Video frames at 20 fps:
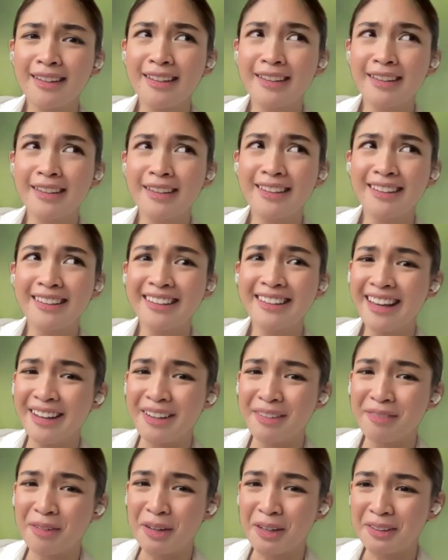yeah,
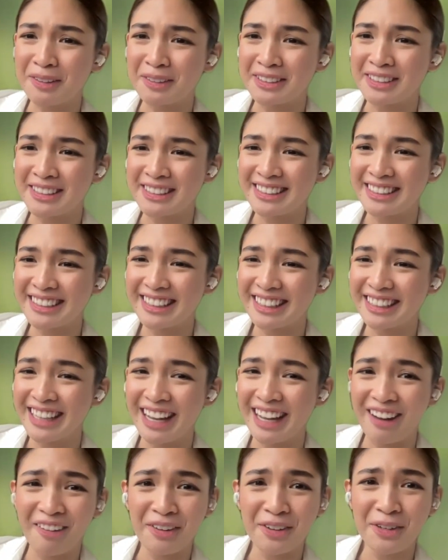Marcus,
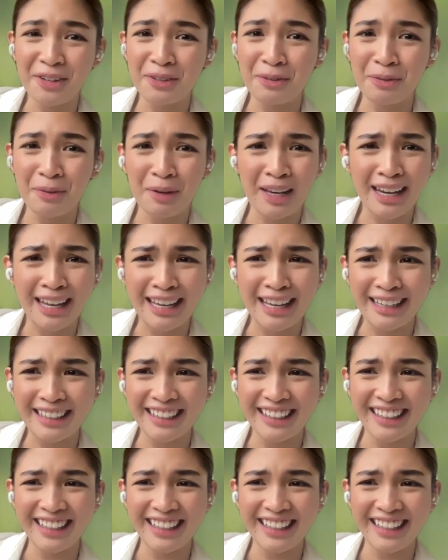ikaw, are you willing?